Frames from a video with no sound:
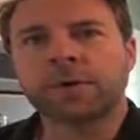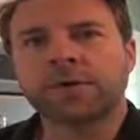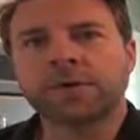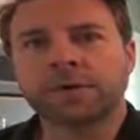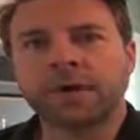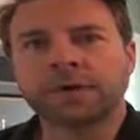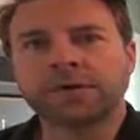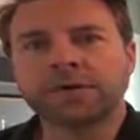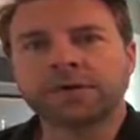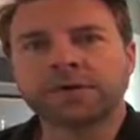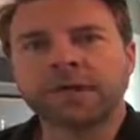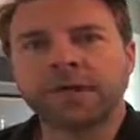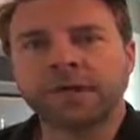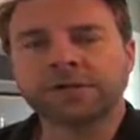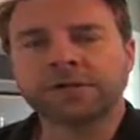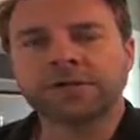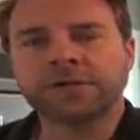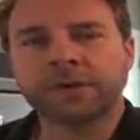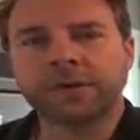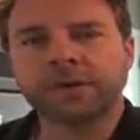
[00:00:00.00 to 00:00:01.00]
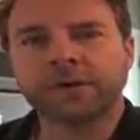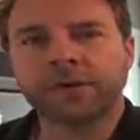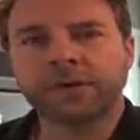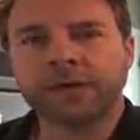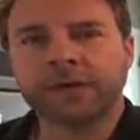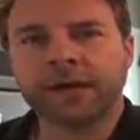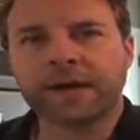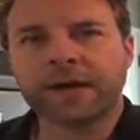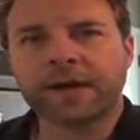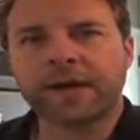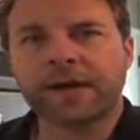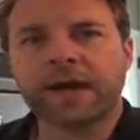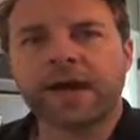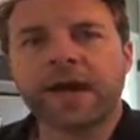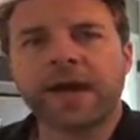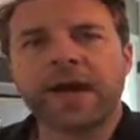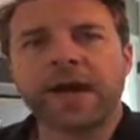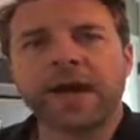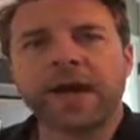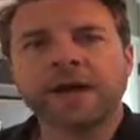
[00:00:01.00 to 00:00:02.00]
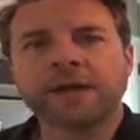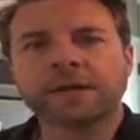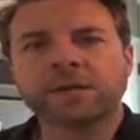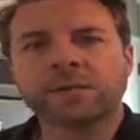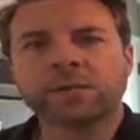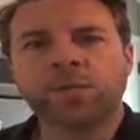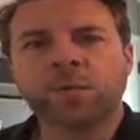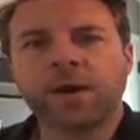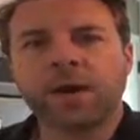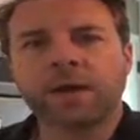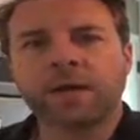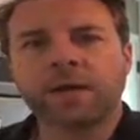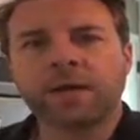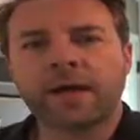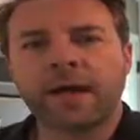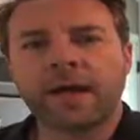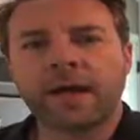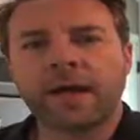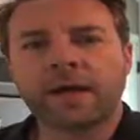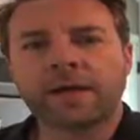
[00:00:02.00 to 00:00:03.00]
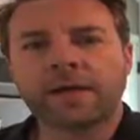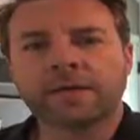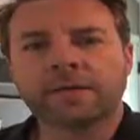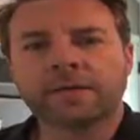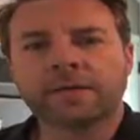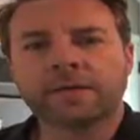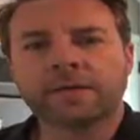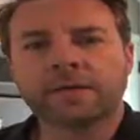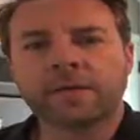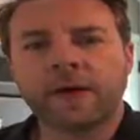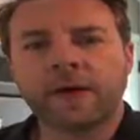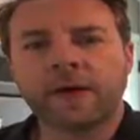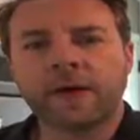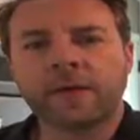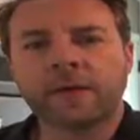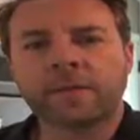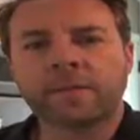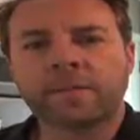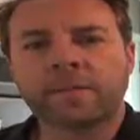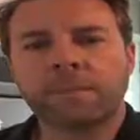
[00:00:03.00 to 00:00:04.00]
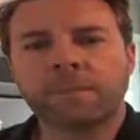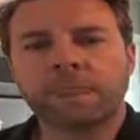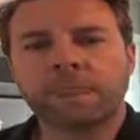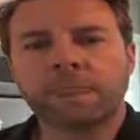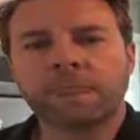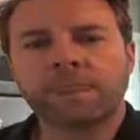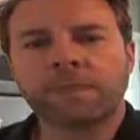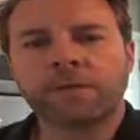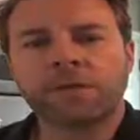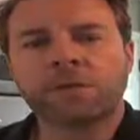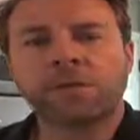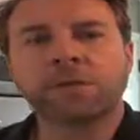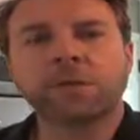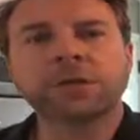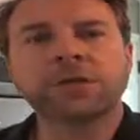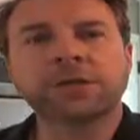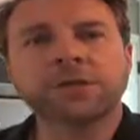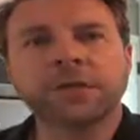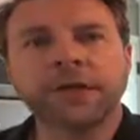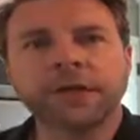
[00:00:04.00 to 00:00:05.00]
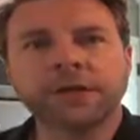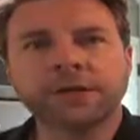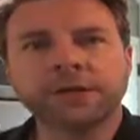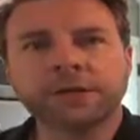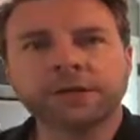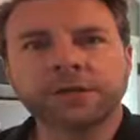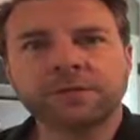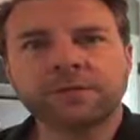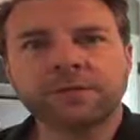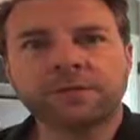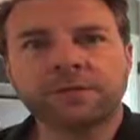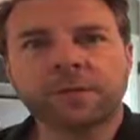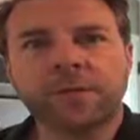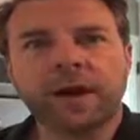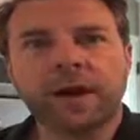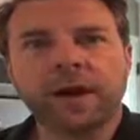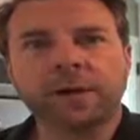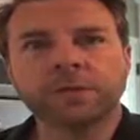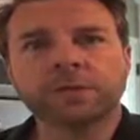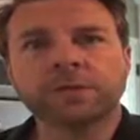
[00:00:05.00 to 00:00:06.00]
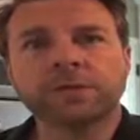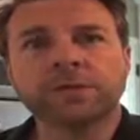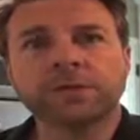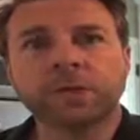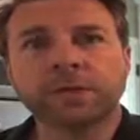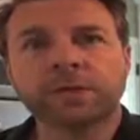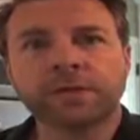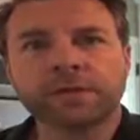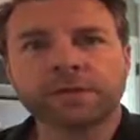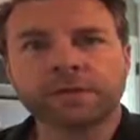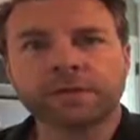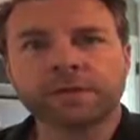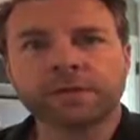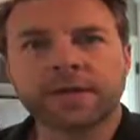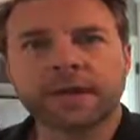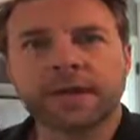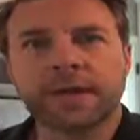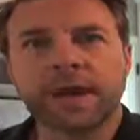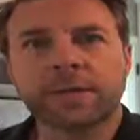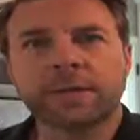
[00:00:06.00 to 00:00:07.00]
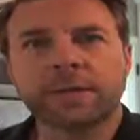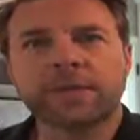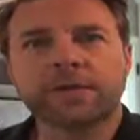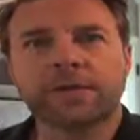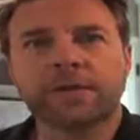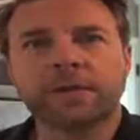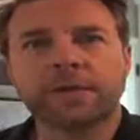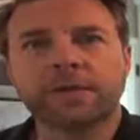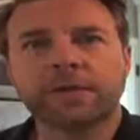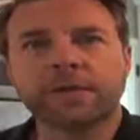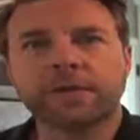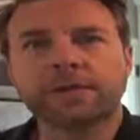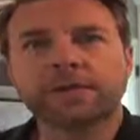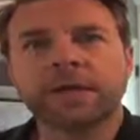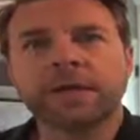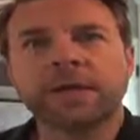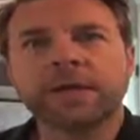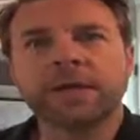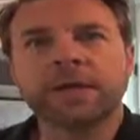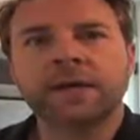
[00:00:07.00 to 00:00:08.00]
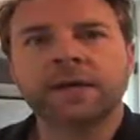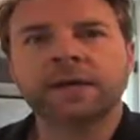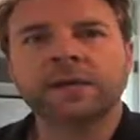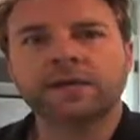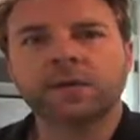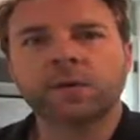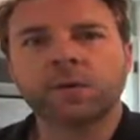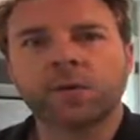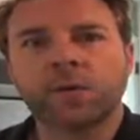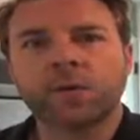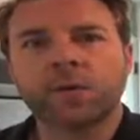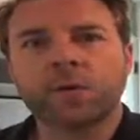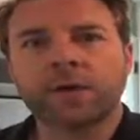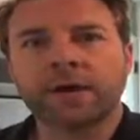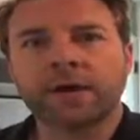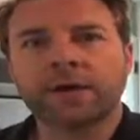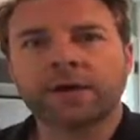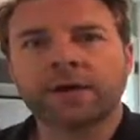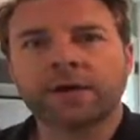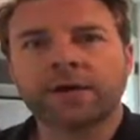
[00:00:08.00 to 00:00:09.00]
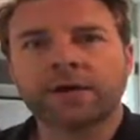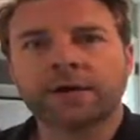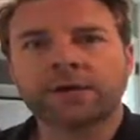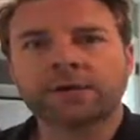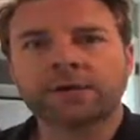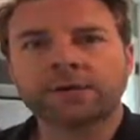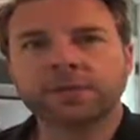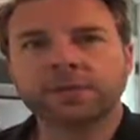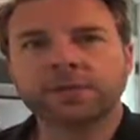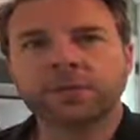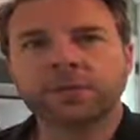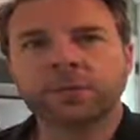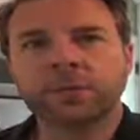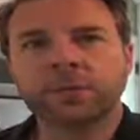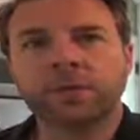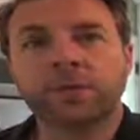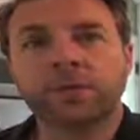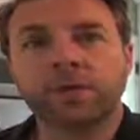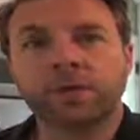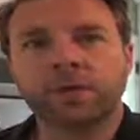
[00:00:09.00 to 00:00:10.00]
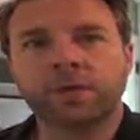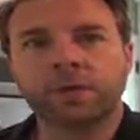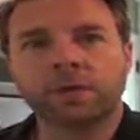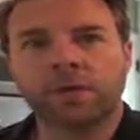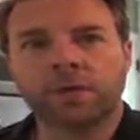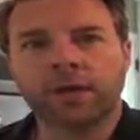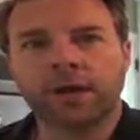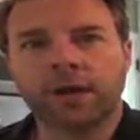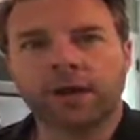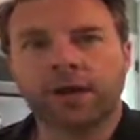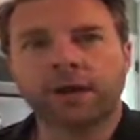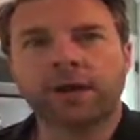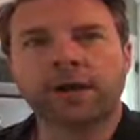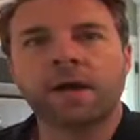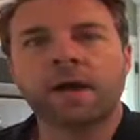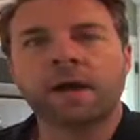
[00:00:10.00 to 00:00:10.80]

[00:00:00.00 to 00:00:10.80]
and the education that they're getting, as well as their appreciation for how service and helping others is incorporated into their learning.